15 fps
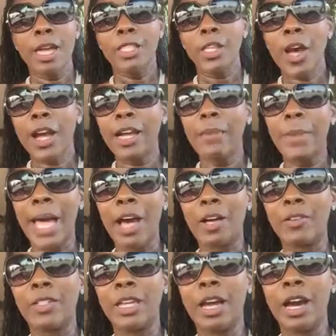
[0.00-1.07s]
talk
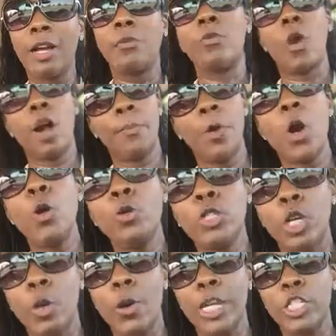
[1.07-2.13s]
about uh, or pose
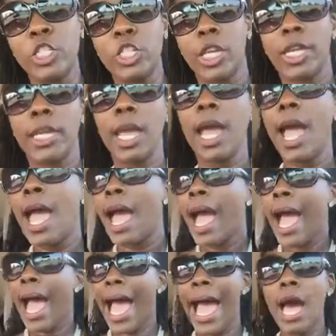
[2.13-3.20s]
a question
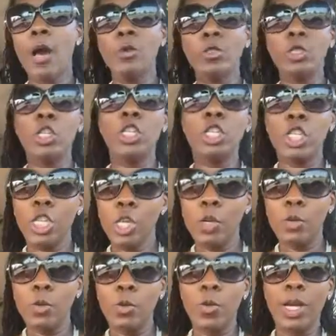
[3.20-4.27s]
how do
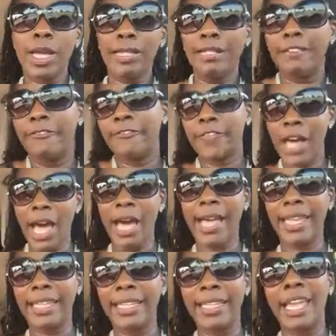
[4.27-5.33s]
you
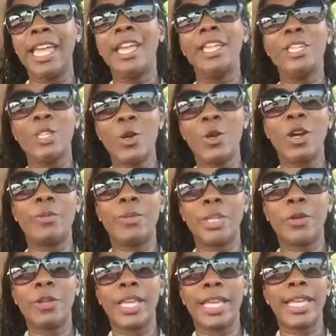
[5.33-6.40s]
define your
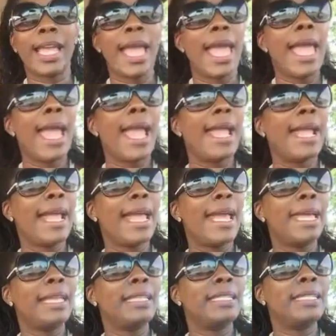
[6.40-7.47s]
beauty?
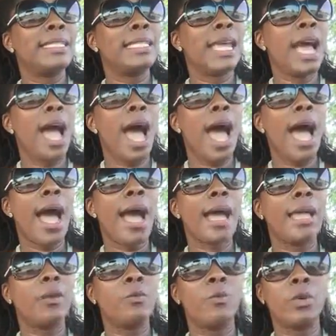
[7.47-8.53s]
And
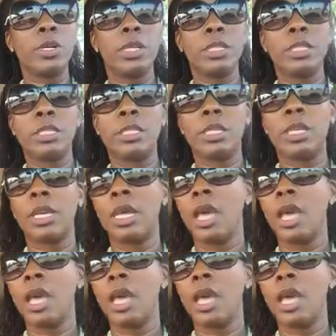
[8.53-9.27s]
I was